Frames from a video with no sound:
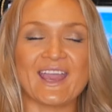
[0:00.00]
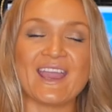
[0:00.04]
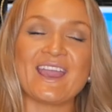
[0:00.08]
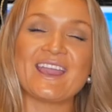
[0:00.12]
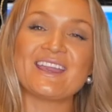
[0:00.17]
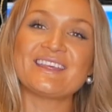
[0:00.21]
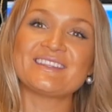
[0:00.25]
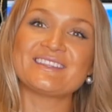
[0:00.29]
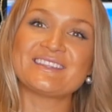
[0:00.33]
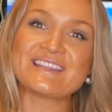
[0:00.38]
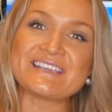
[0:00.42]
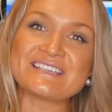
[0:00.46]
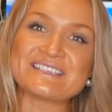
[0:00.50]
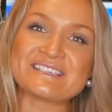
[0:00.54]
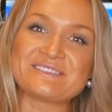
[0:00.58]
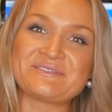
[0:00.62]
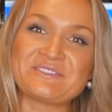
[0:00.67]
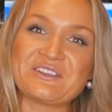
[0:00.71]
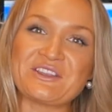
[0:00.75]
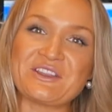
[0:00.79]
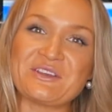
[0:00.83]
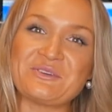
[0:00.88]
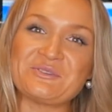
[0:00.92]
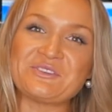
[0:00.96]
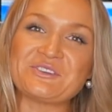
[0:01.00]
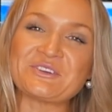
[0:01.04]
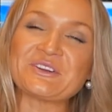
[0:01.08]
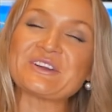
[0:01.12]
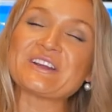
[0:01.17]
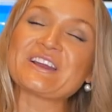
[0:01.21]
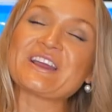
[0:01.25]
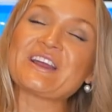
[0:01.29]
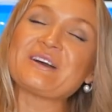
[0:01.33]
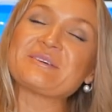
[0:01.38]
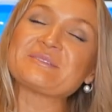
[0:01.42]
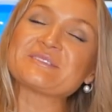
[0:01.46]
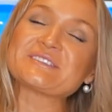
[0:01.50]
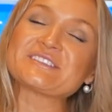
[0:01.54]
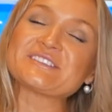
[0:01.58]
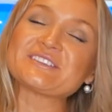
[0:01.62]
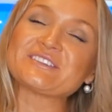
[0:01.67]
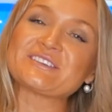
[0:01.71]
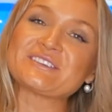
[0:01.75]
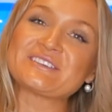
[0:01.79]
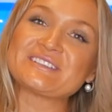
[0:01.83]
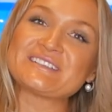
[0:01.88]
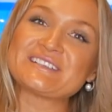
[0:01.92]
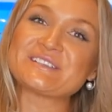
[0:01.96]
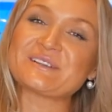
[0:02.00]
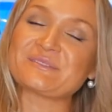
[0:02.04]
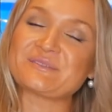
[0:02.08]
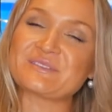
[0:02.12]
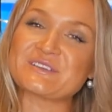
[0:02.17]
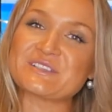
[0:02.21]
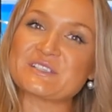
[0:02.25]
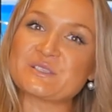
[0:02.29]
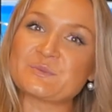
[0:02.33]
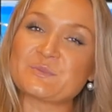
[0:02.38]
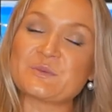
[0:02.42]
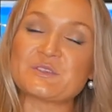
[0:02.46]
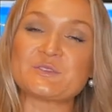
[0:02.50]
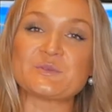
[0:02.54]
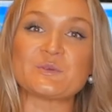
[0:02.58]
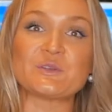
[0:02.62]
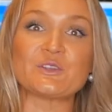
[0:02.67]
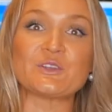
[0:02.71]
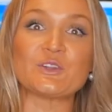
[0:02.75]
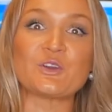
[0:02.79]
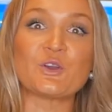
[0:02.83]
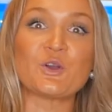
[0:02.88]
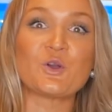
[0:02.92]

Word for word: In this video, you're going to learn the difference between